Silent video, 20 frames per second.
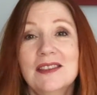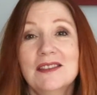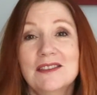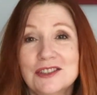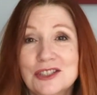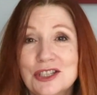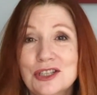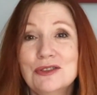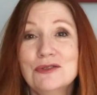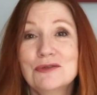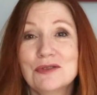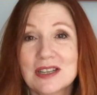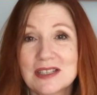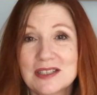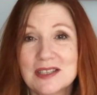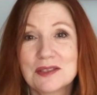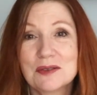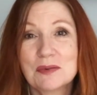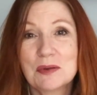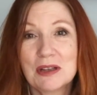the two
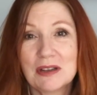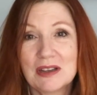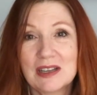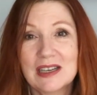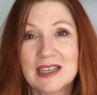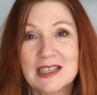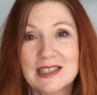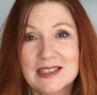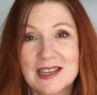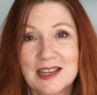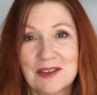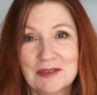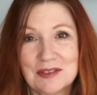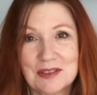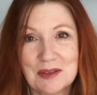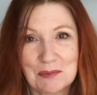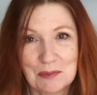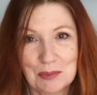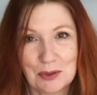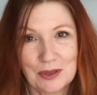dresses will at least have
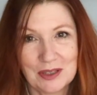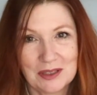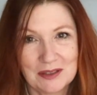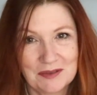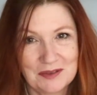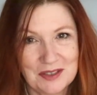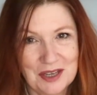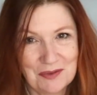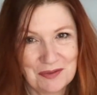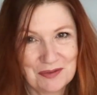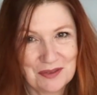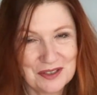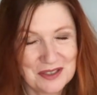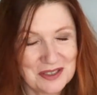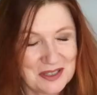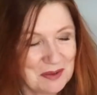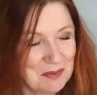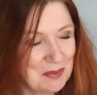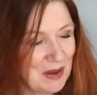some point of difference